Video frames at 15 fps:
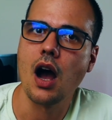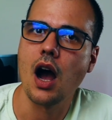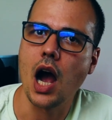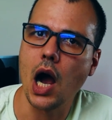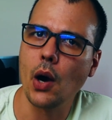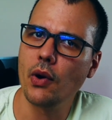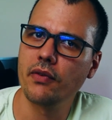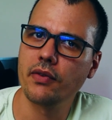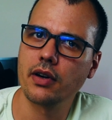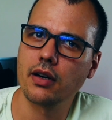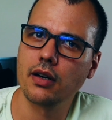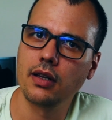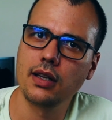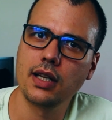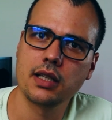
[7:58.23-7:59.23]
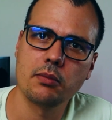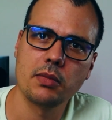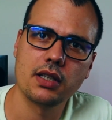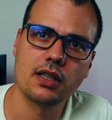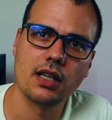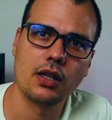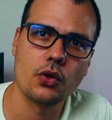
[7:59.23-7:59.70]
However, let me
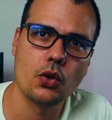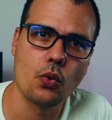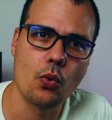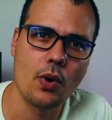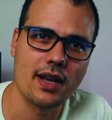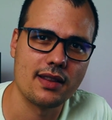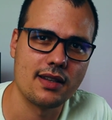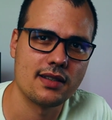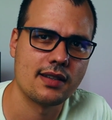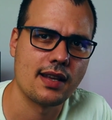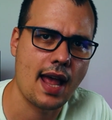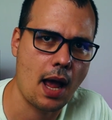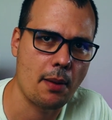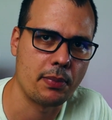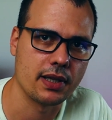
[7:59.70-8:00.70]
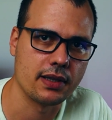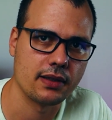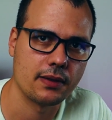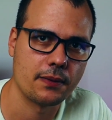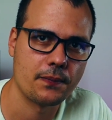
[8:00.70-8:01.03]
tell you why this happened.